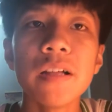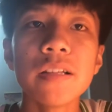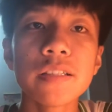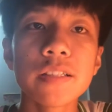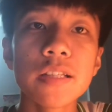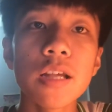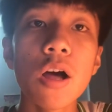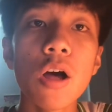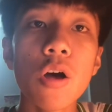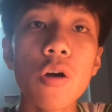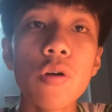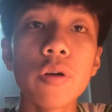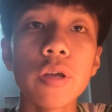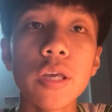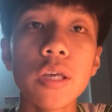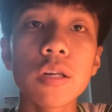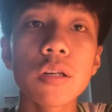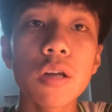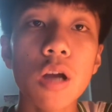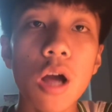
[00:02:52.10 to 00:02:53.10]
So
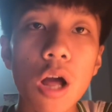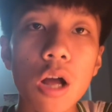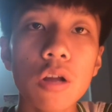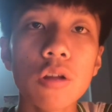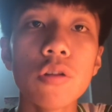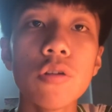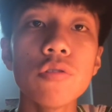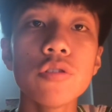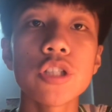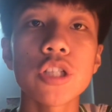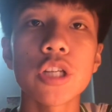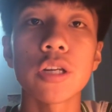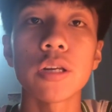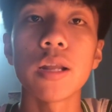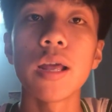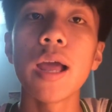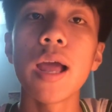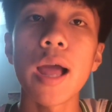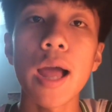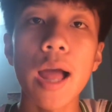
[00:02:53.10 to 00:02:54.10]
in conclusion,
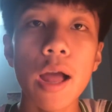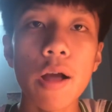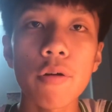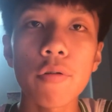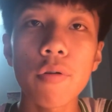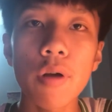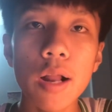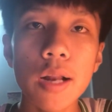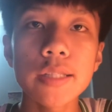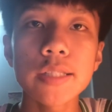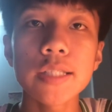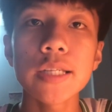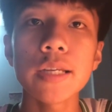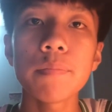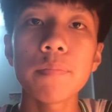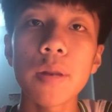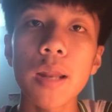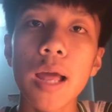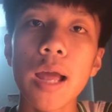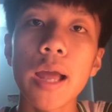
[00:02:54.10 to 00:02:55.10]
our quality
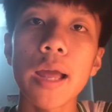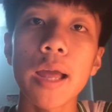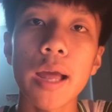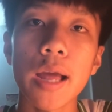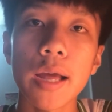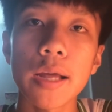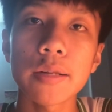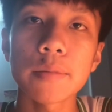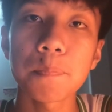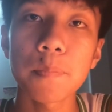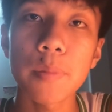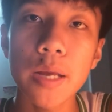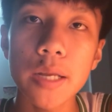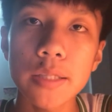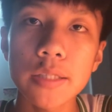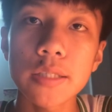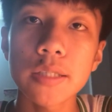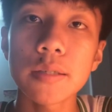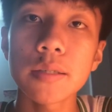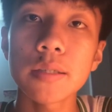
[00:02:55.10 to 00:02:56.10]
of life are
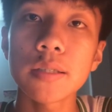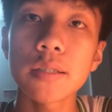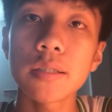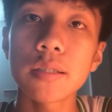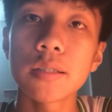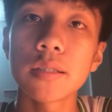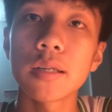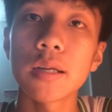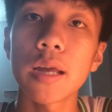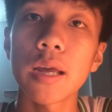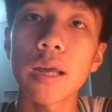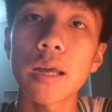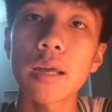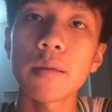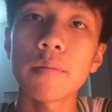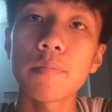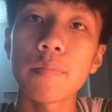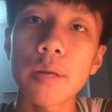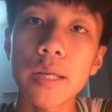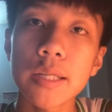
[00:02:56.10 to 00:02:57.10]
better
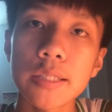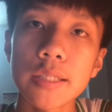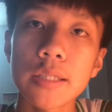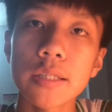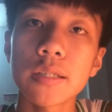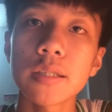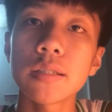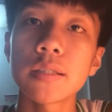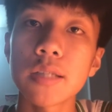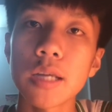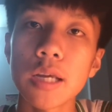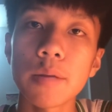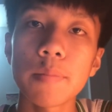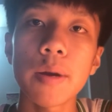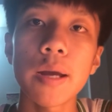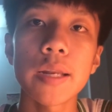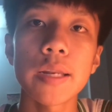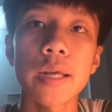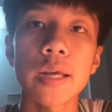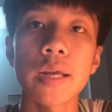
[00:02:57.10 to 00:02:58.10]
and better day
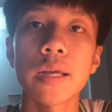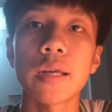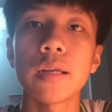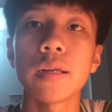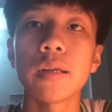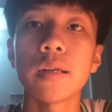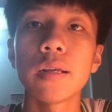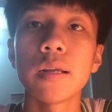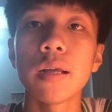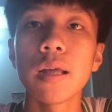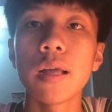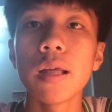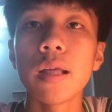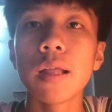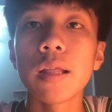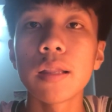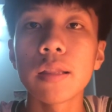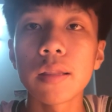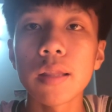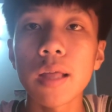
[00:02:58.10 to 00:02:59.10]
by day,
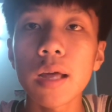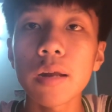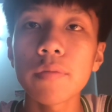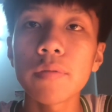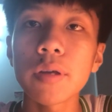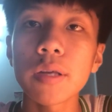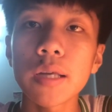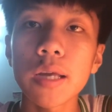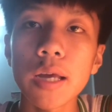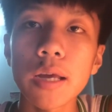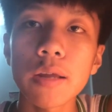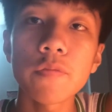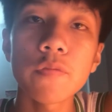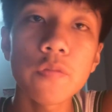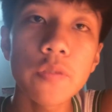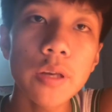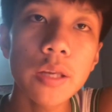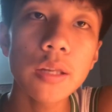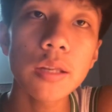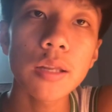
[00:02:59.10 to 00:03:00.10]
that we can
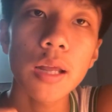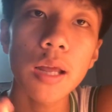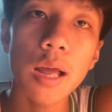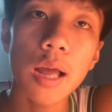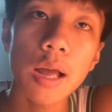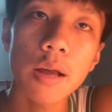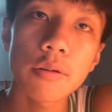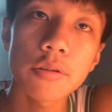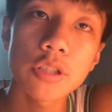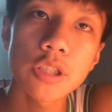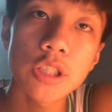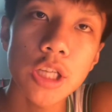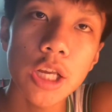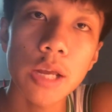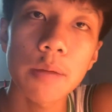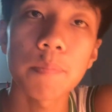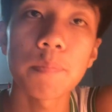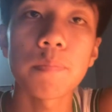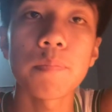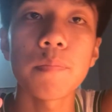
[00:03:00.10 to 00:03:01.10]
fit our
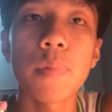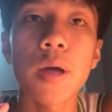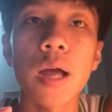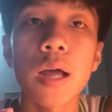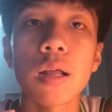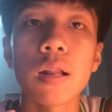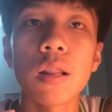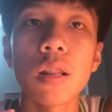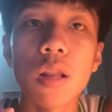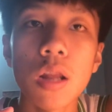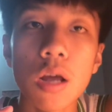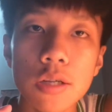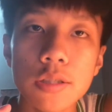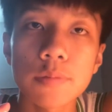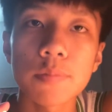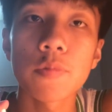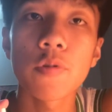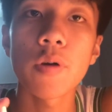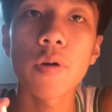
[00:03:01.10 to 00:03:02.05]
shape by a lot of